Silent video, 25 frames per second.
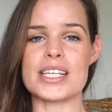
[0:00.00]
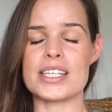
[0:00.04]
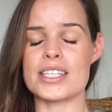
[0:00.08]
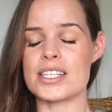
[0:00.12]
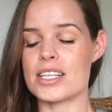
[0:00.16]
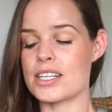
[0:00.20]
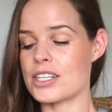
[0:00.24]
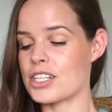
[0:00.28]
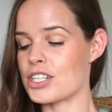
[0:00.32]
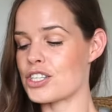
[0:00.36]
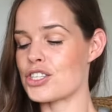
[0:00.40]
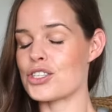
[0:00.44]
is
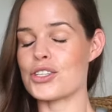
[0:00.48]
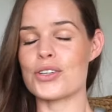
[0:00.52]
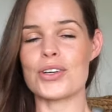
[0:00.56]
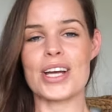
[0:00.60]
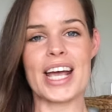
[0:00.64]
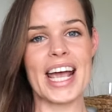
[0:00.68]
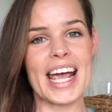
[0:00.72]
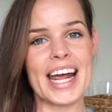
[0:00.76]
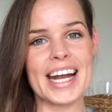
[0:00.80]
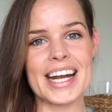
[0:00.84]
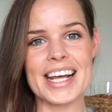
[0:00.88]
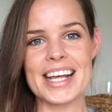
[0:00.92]
to just do
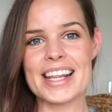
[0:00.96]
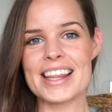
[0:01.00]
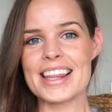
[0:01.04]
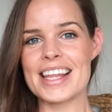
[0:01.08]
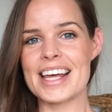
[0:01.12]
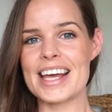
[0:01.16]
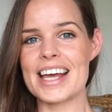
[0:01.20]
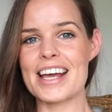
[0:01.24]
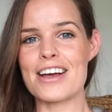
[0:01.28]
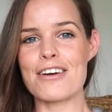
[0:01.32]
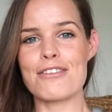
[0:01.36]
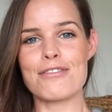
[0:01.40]

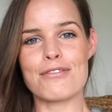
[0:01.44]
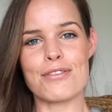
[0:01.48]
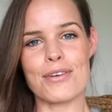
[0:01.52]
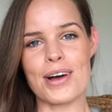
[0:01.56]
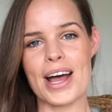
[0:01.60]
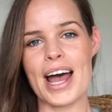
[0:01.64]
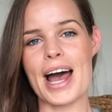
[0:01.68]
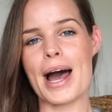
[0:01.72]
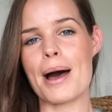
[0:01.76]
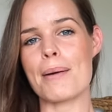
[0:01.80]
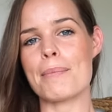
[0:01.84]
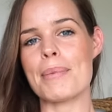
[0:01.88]
anything for
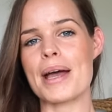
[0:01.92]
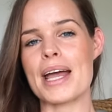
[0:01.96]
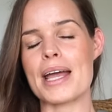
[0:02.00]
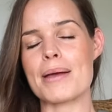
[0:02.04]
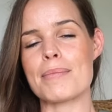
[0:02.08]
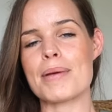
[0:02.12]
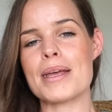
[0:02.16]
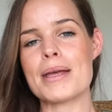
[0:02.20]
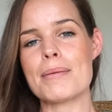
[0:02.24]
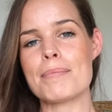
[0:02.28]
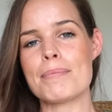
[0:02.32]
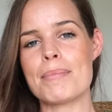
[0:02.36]
our
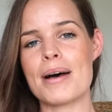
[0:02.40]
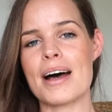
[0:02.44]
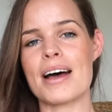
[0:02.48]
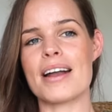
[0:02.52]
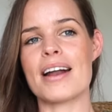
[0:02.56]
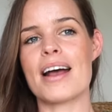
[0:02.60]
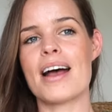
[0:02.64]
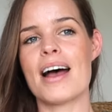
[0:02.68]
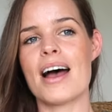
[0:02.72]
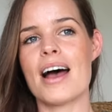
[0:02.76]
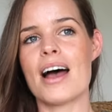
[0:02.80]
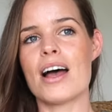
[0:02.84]
baby, but